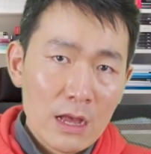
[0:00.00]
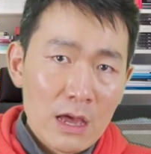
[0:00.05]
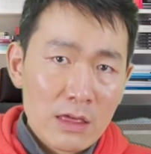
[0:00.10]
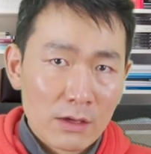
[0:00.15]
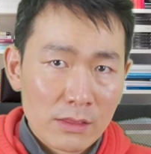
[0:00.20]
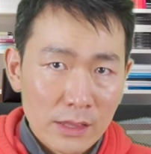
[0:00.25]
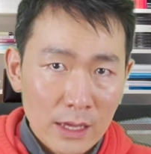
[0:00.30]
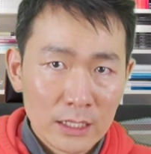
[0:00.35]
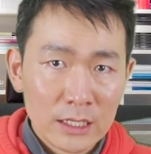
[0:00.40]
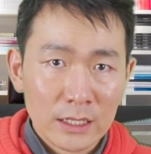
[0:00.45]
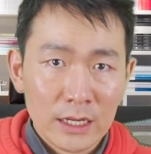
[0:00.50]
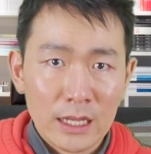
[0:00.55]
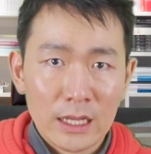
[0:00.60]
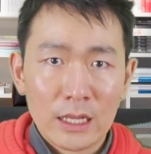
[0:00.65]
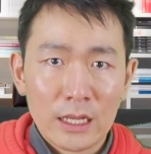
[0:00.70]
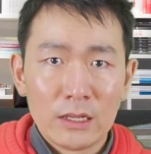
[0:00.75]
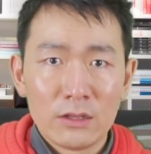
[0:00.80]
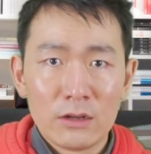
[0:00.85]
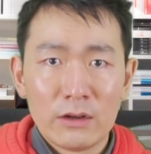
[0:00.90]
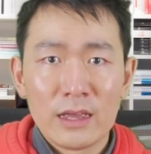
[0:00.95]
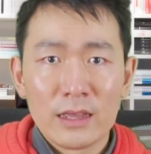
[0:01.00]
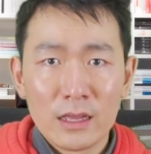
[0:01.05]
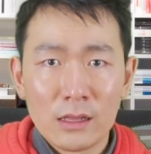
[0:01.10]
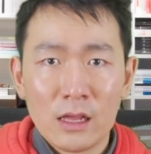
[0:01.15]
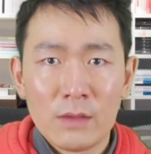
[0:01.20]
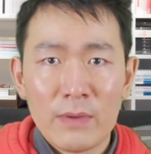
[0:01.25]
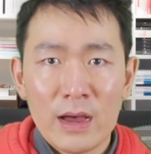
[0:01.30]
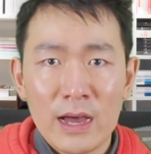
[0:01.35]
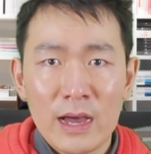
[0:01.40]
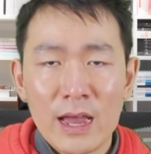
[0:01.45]
So certainly not an
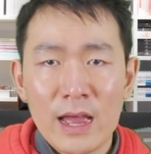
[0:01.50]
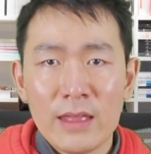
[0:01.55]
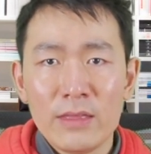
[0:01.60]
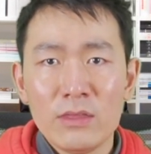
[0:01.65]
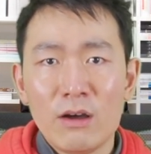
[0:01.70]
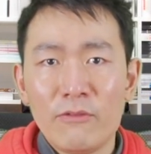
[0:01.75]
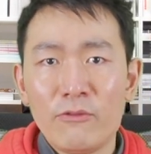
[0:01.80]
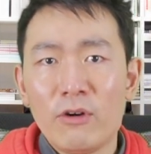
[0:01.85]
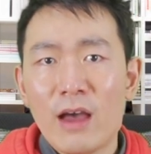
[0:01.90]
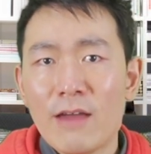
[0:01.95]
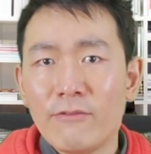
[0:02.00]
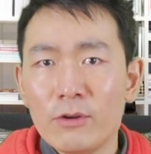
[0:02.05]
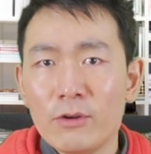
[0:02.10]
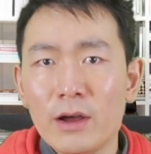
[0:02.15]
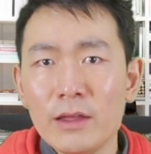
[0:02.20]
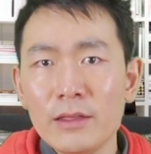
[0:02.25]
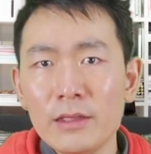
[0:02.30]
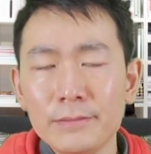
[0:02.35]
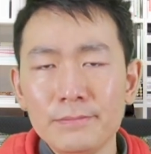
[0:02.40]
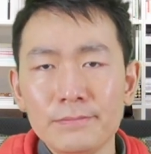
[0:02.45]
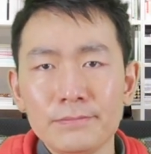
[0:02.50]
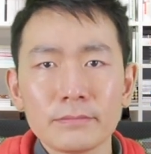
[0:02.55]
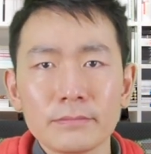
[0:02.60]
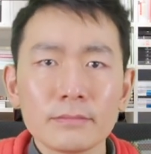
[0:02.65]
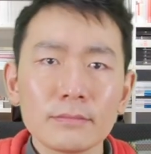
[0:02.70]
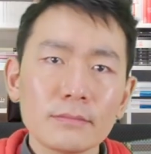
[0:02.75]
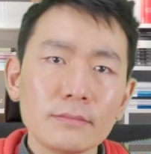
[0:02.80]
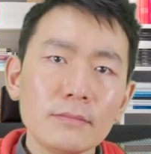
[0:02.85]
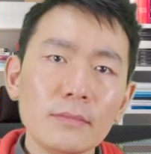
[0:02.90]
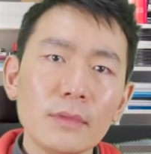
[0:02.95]
easy buy and not for everyone.
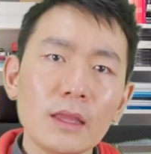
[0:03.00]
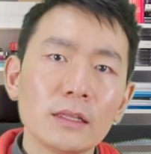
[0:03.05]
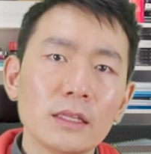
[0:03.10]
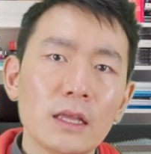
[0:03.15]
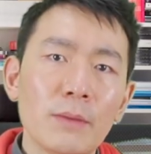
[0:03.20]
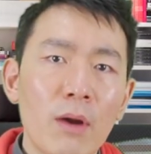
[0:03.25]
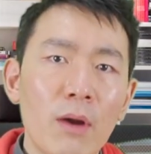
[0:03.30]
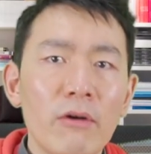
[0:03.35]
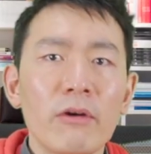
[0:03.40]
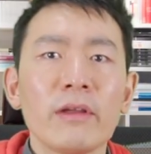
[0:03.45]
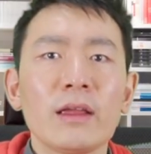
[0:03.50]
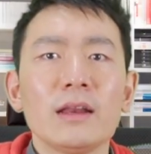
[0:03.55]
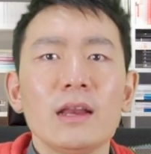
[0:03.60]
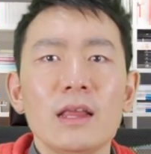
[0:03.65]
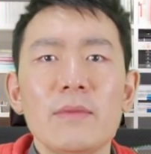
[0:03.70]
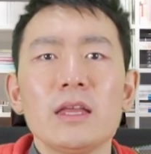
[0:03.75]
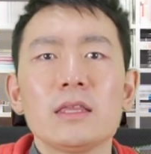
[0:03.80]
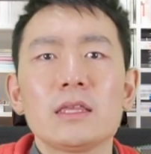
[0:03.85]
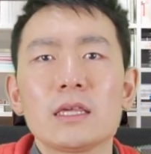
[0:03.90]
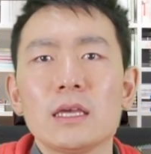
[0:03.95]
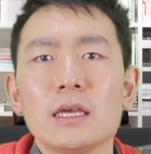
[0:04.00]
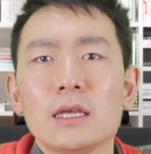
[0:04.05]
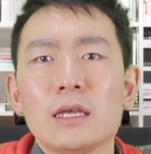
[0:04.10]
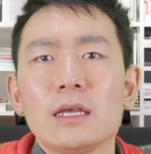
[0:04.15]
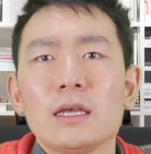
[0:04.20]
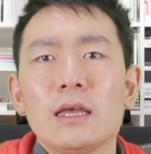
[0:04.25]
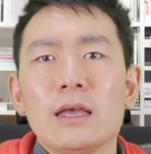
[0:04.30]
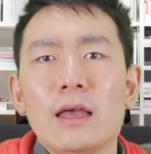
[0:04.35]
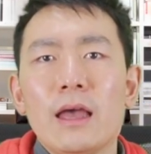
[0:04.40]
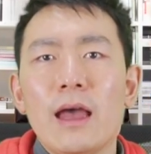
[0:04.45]
The borrowing limit
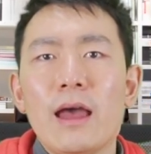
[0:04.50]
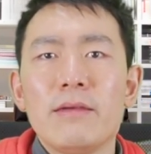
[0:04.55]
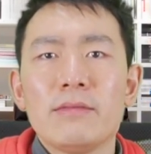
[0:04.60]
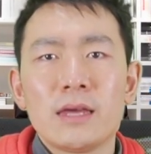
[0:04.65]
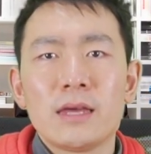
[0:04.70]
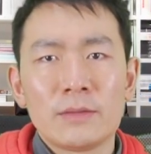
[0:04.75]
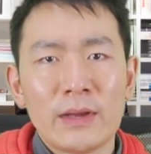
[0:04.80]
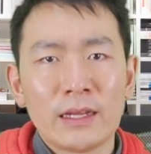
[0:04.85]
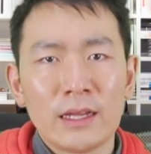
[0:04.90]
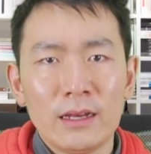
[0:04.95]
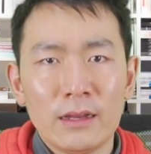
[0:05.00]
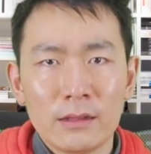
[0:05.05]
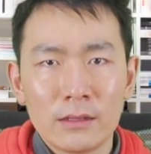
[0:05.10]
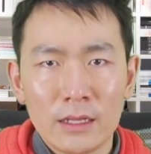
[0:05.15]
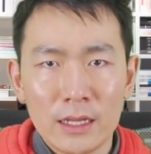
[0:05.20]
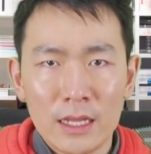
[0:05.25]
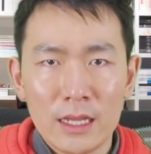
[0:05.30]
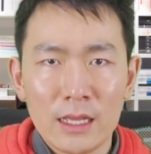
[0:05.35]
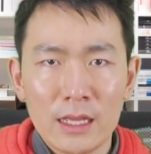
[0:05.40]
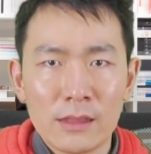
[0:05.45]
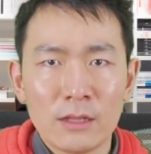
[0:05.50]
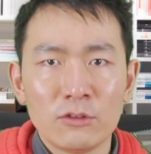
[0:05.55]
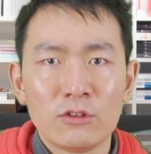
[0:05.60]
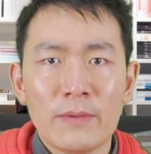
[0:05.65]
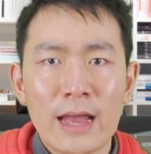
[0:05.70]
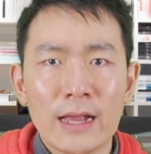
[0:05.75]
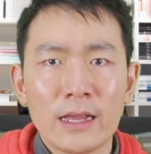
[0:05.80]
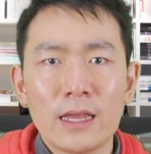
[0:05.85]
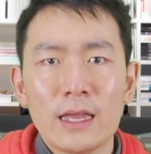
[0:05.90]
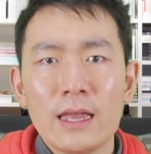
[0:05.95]
set by the central
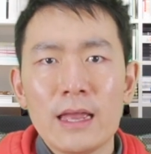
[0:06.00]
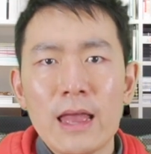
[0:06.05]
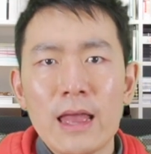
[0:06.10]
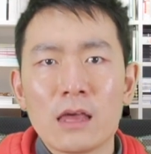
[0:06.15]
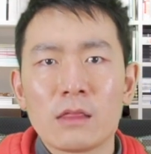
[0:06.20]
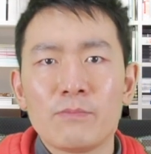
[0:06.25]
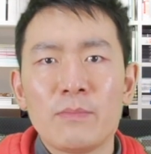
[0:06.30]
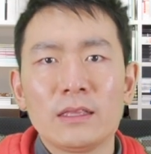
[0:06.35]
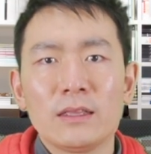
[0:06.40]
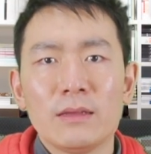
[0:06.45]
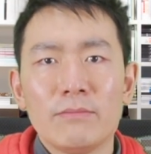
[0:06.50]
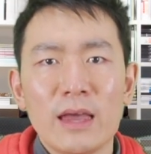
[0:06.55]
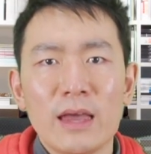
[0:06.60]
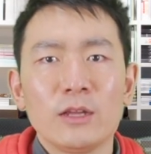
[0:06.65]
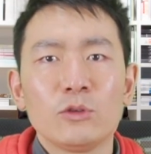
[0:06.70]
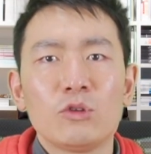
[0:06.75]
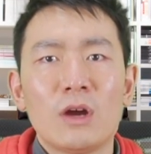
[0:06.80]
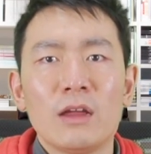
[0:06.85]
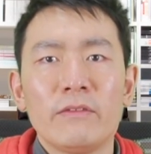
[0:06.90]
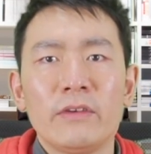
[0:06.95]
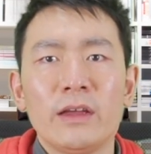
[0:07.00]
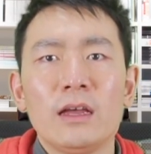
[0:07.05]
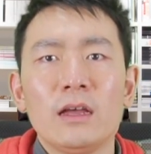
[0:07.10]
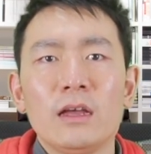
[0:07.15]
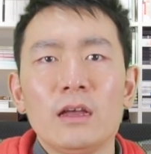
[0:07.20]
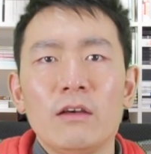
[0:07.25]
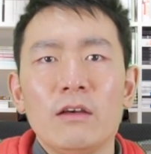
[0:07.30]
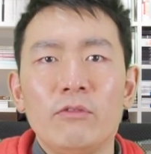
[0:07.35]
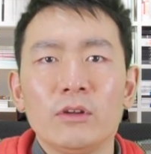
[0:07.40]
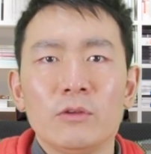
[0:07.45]
bank has been the main driver
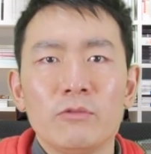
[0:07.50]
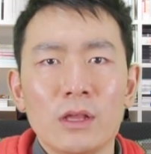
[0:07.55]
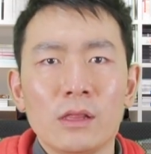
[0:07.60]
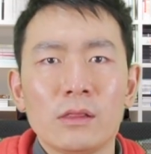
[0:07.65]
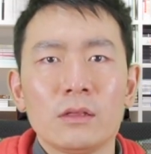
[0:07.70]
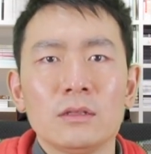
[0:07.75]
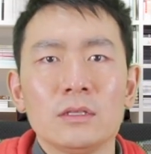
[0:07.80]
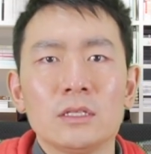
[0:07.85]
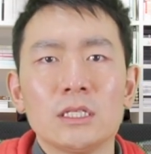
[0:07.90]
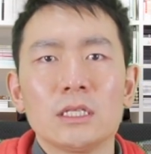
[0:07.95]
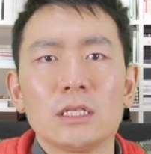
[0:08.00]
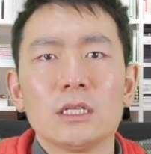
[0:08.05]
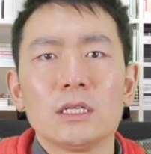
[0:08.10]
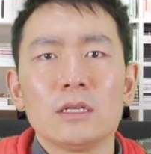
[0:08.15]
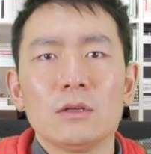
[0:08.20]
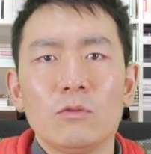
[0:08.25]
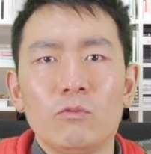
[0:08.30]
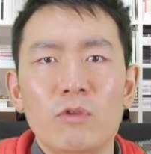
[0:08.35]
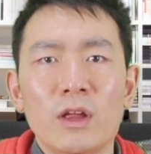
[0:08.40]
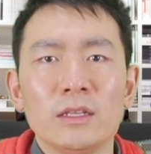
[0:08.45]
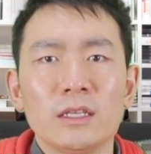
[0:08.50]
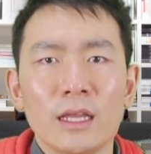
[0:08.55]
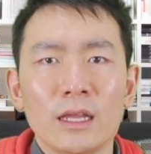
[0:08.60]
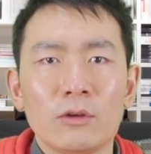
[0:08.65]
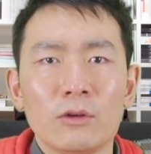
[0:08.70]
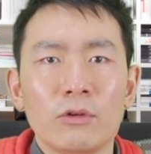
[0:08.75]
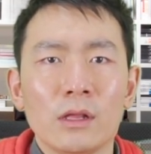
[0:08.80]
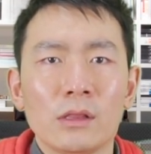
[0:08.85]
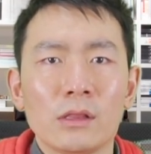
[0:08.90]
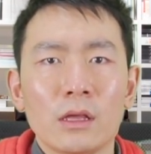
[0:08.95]
for the recent rent
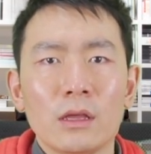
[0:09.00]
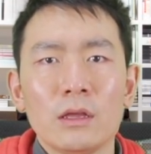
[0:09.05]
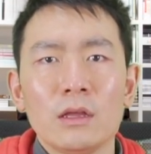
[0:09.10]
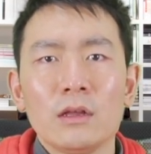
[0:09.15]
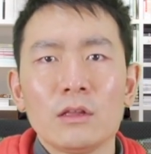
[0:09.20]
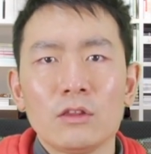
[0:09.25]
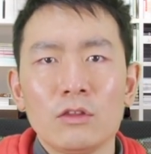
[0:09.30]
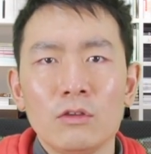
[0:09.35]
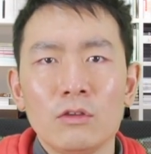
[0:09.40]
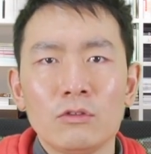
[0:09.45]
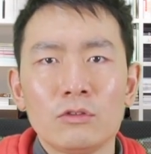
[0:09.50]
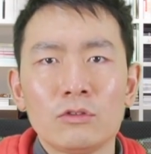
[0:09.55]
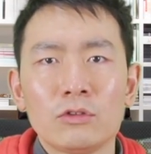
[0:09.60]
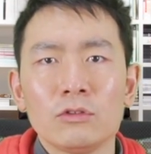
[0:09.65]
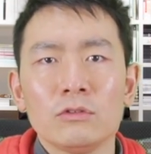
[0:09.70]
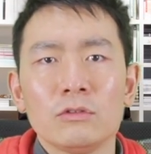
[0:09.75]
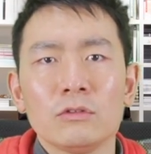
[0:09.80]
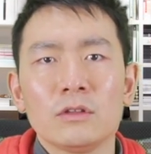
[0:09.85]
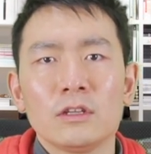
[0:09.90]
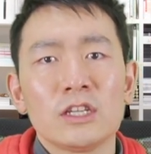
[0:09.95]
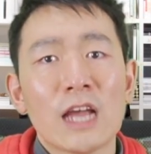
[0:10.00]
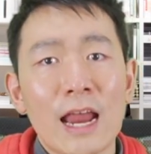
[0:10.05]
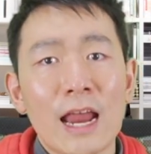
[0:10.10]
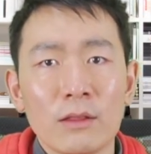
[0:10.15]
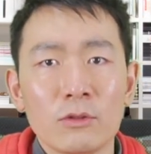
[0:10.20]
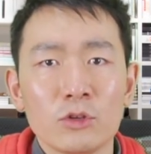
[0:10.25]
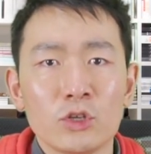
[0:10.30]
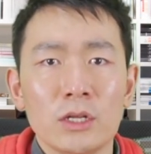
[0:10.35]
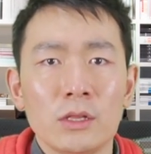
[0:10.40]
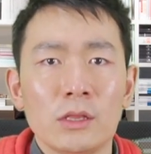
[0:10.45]
increase due to the
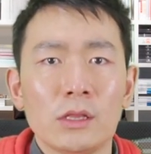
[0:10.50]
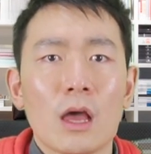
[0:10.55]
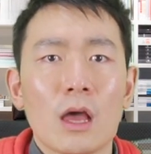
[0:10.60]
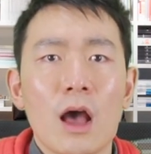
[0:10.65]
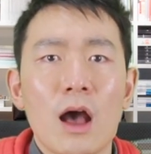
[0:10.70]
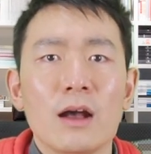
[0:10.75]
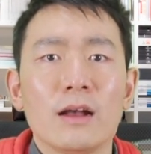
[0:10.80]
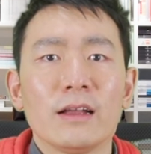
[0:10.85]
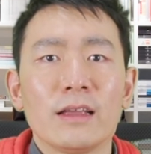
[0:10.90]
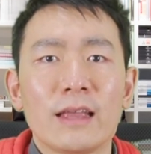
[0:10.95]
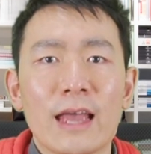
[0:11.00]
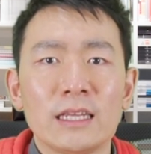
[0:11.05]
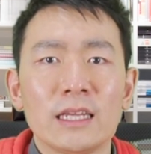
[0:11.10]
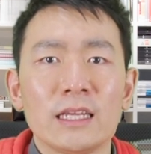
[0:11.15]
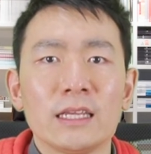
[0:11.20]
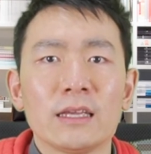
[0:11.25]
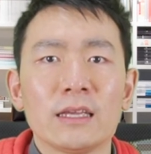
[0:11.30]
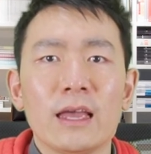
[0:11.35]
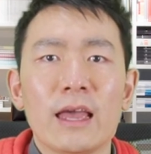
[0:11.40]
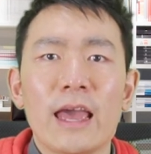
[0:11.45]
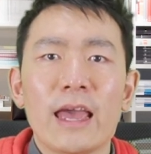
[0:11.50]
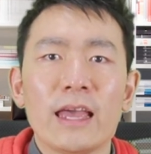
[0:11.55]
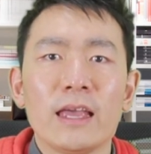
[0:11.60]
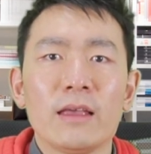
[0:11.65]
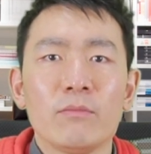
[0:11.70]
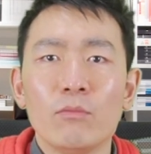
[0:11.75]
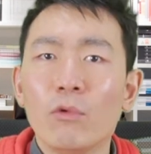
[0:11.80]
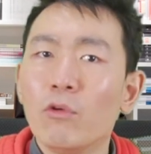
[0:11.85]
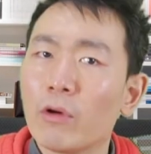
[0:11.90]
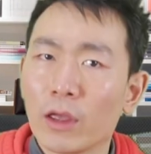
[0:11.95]
challenges on getting
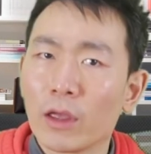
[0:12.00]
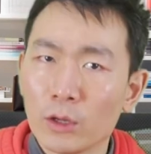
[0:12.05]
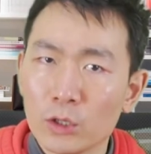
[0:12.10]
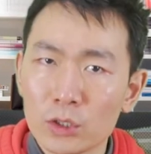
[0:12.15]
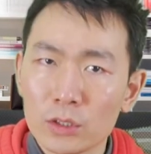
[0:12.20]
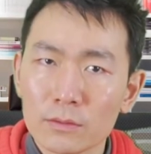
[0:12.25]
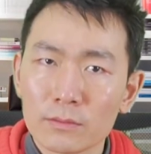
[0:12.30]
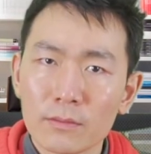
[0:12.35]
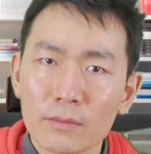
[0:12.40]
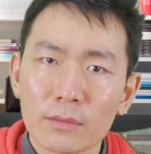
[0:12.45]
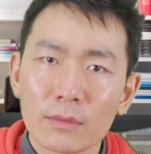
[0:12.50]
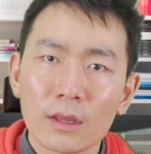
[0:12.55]
a mortgage.